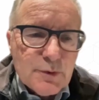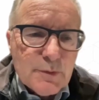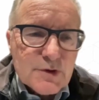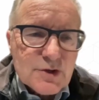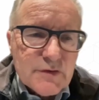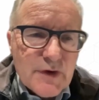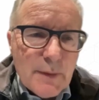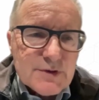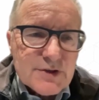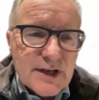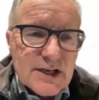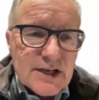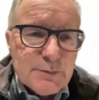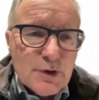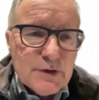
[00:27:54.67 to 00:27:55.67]
put myself up as an
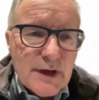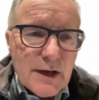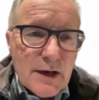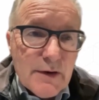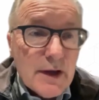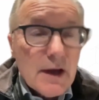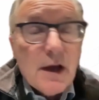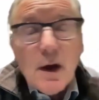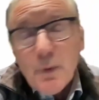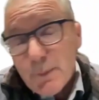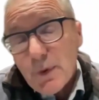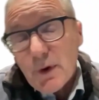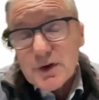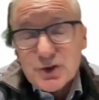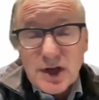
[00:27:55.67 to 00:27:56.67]
expert in that area. We
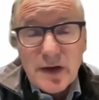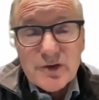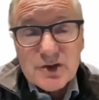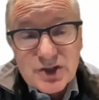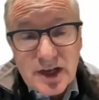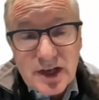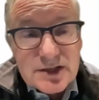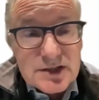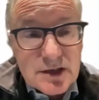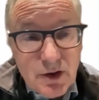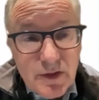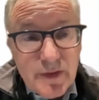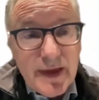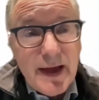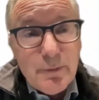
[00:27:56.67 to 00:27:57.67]
probably should have a section
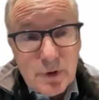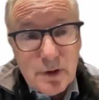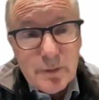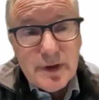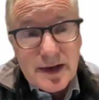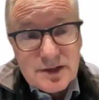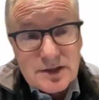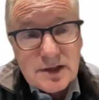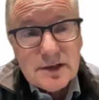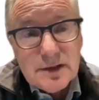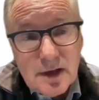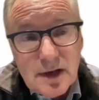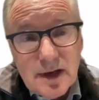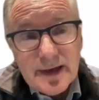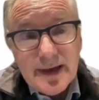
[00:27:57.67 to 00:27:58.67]
on that where we actually
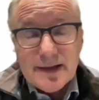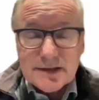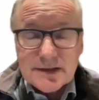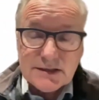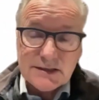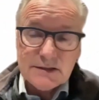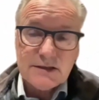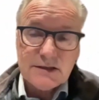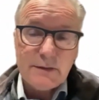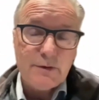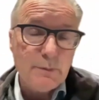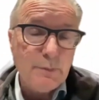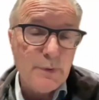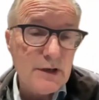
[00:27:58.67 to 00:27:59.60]
get some of the